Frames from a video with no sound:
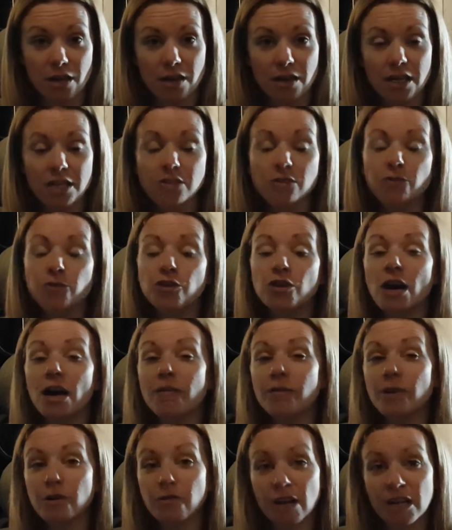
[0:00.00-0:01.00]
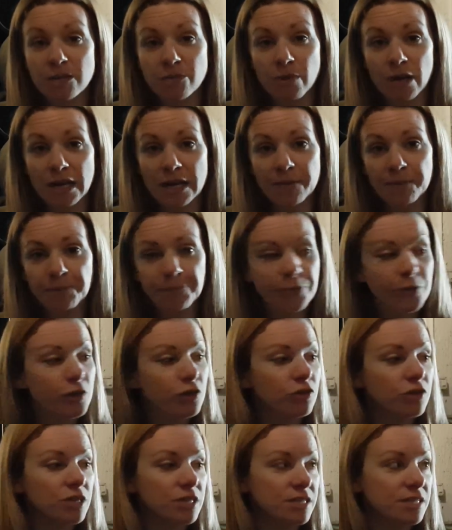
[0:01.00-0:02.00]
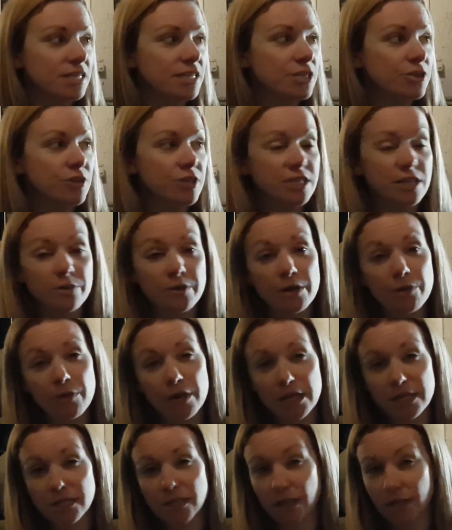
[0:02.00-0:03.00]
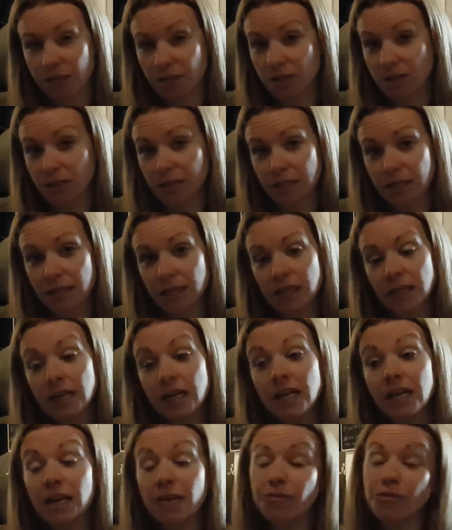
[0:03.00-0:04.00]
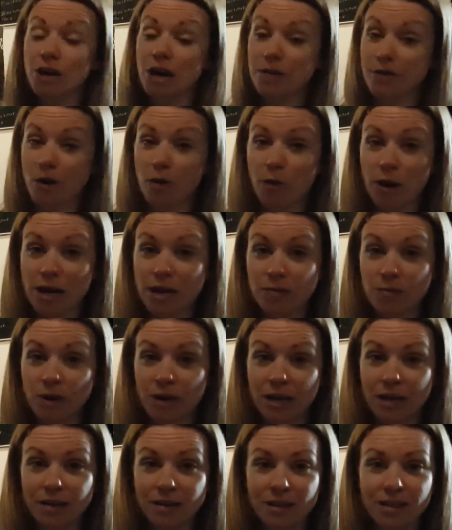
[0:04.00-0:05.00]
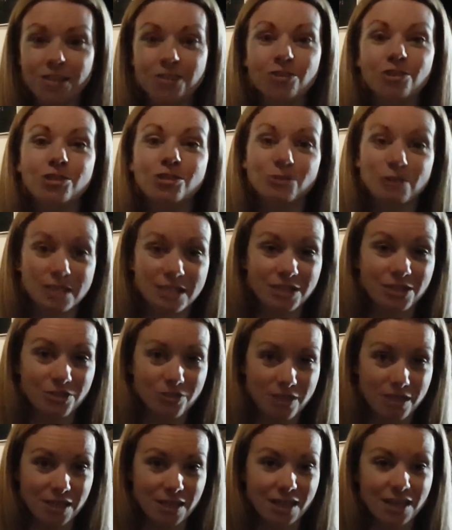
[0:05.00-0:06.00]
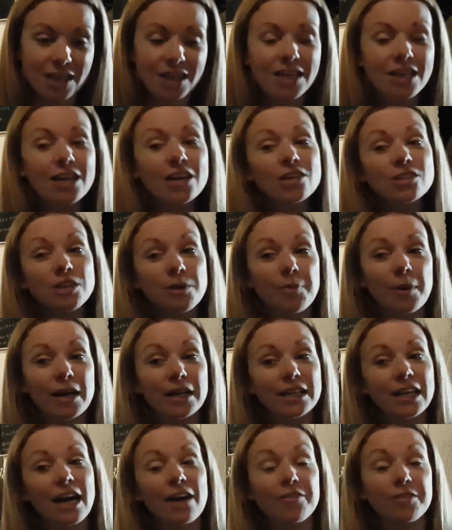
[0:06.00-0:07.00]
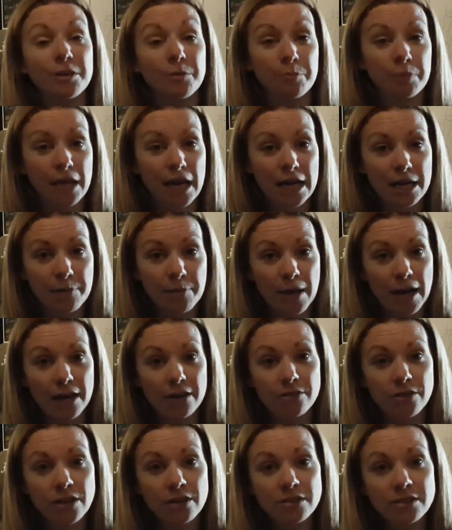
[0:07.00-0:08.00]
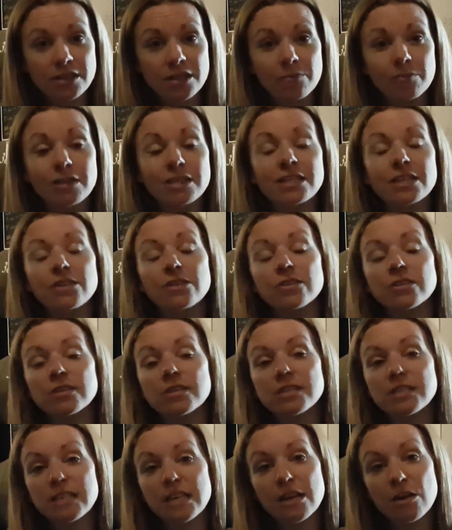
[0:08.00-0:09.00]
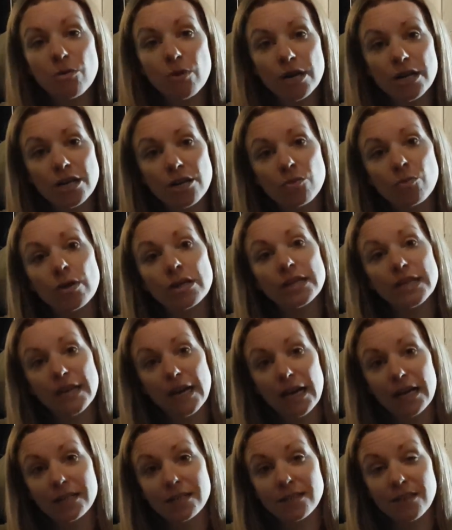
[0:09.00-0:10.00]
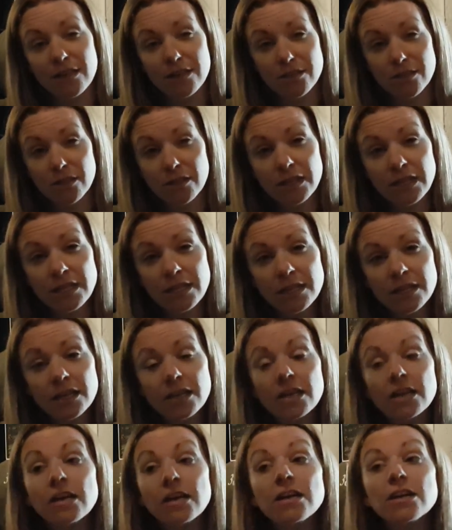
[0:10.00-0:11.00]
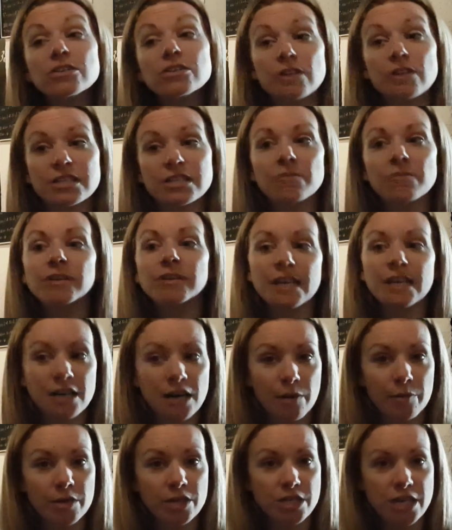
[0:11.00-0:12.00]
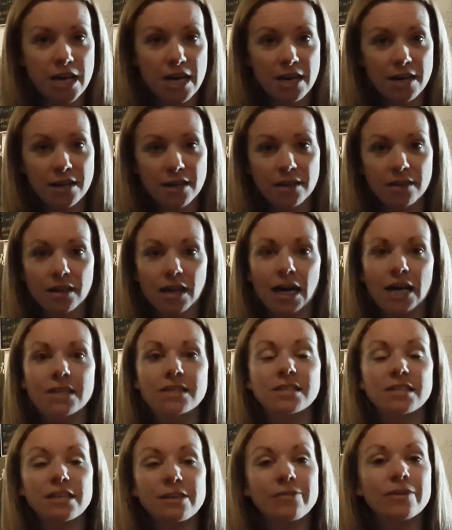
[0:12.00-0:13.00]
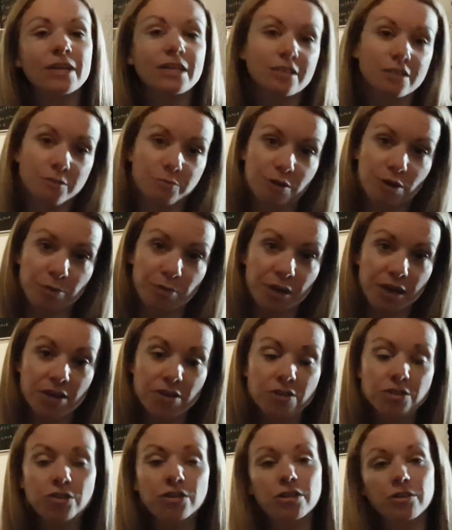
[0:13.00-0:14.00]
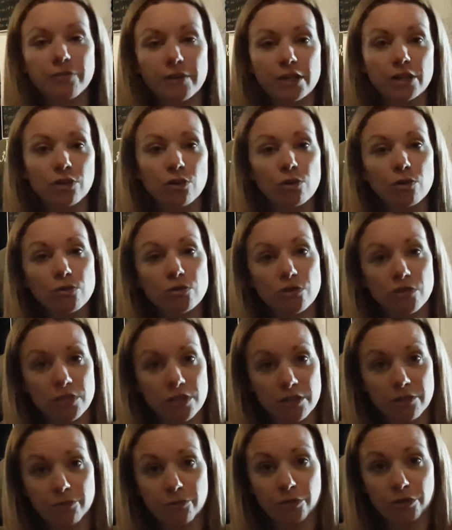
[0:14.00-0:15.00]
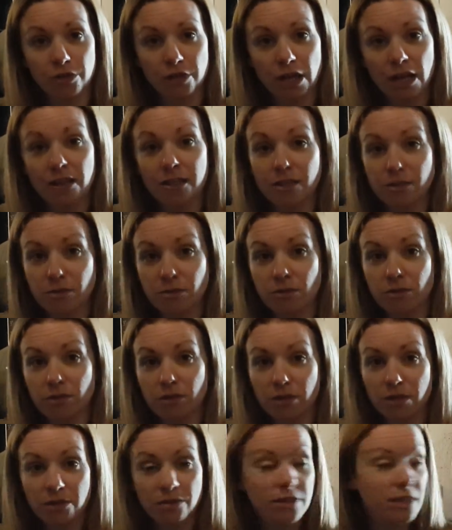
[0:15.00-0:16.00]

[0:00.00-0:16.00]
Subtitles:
Okay, so if you have a red wine, you can see straight away when it starts to leak. If you have a white wine, it's not so easy to see. So apparently having the black background means that you can see quicker when the cask starts to leak, so that somebody can come and check and see if it needs to be repaired or if it can hold on for a little longer.